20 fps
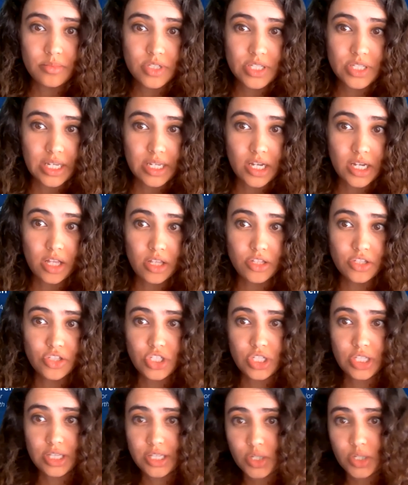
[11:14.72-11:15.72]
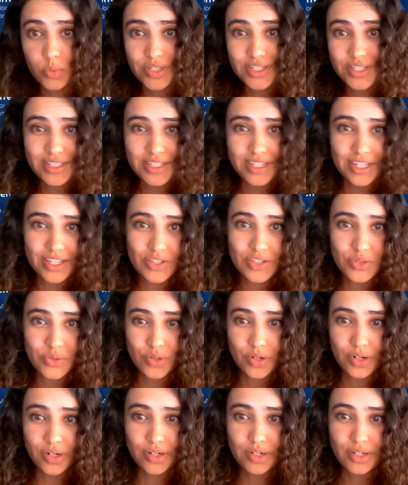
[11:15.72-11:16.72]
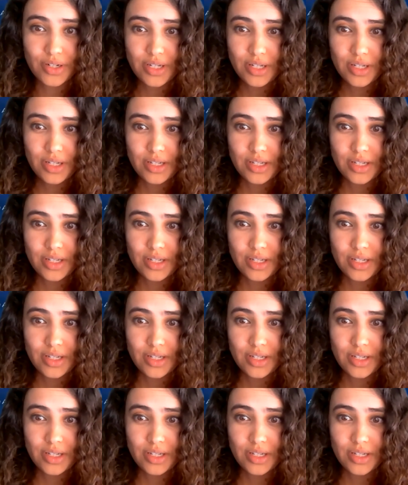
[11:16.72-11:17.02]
psychology and linguistics, or